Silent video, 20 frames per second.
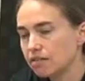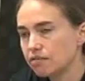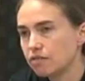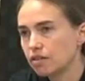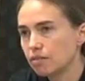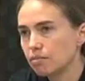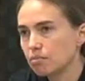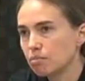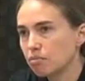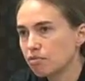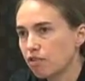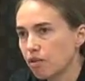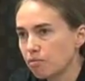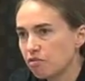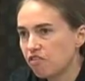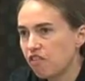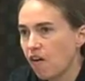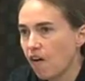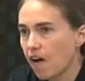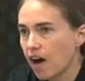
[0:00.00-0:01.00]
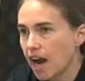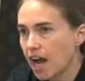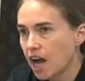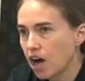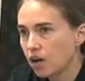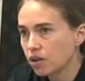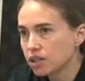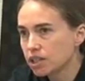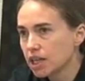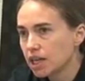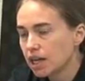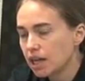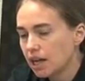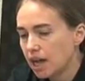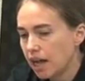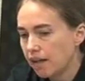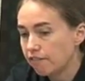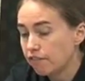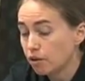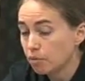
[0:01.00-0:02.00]
and from far out,
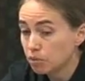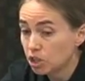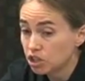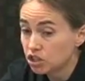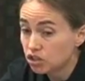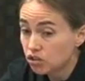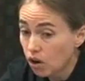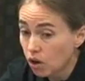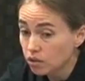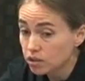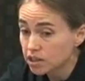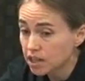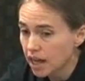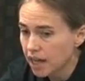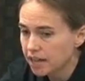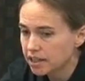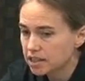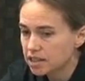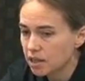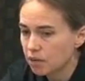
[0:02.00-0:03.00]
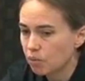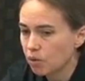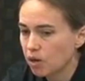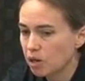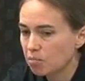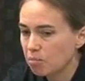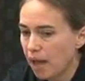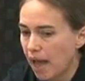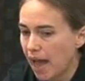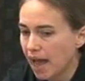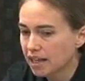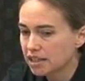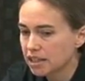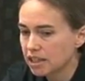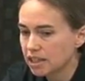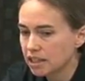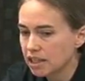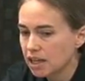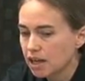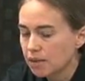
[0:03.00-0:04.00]
and from control sites that were
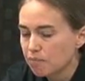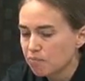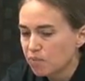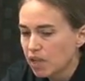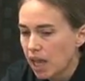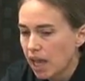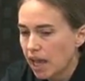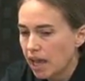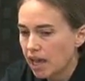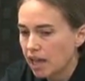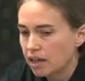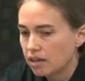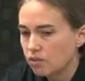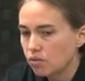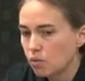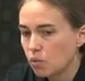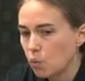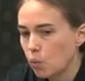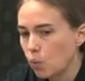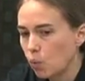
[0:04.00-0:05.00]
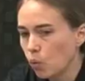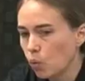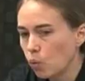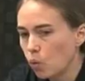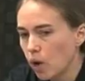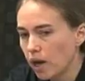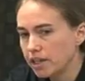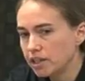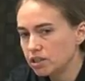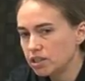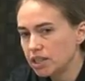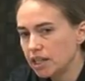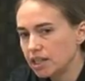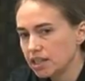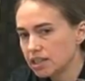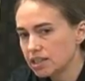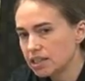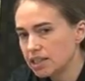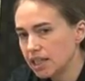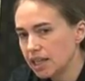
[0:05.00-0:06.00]
impacted. And what you
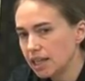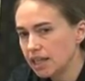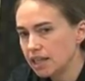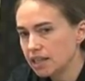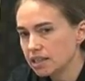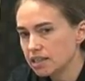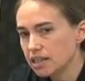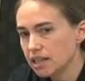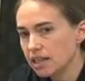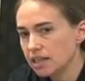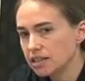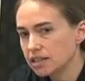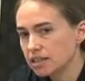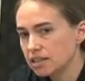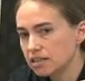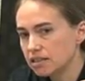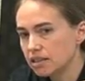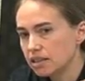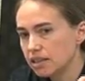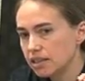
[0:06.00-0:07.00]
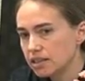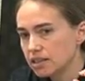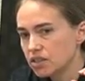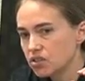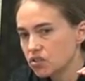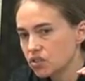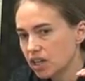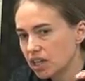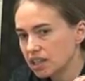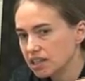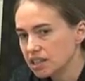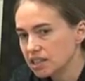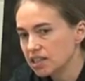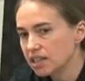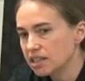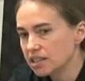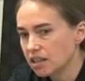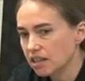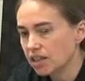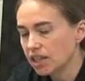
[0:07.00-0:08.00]
tend to see is
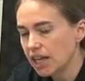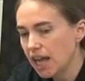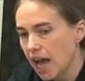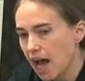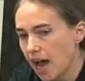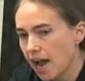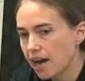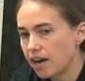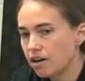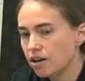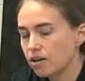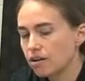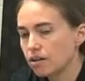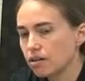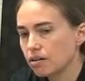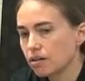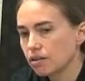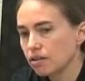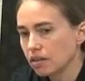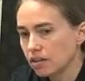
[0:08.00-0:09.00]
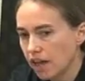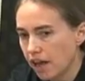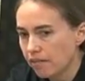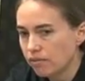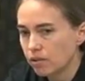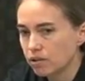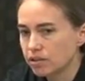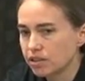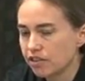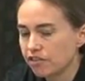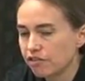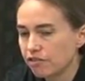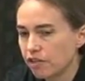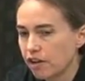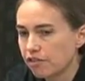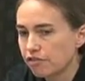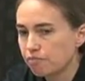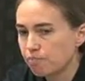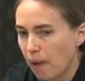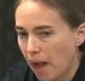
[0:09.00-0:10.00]
consistently higher levels of
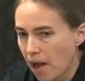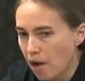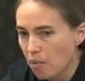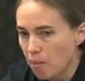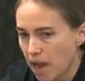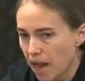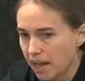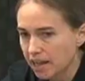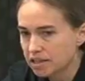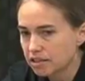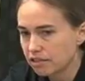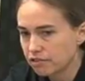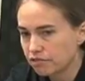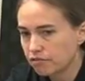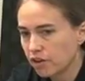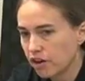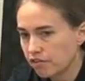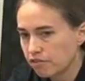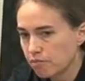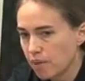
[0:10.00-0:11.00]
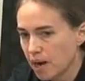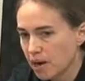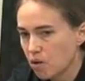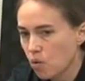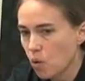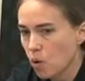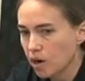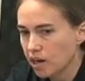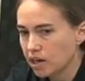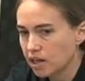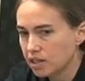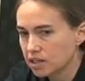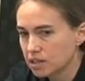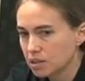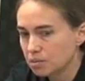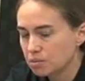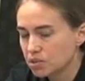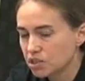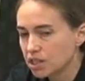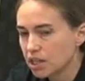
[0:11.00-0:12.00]
biomass of
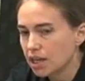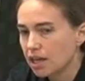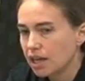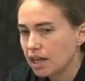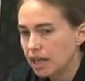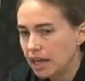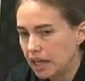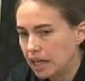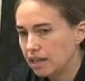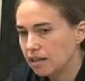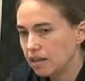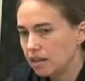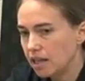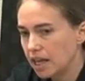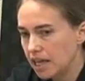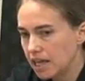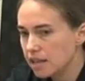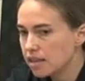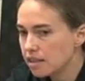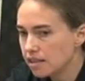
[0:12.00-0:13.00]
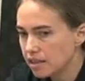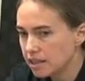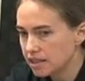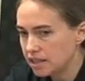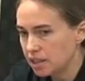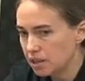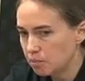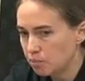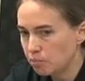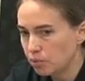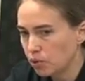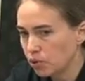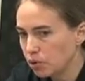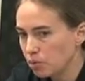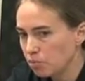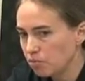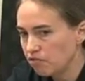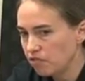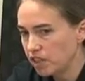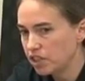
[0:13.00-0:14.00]
microorganisms in the deep
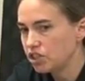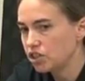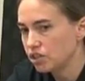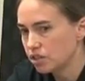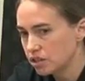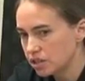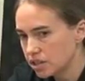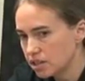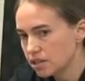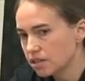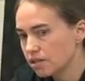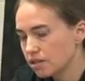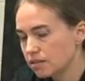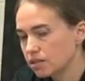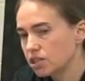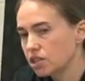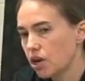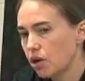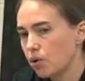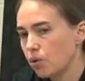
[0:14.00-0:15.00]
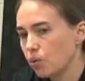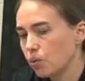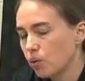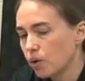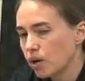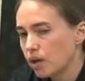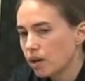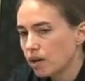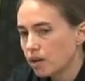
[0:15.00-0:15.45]
plume features. So.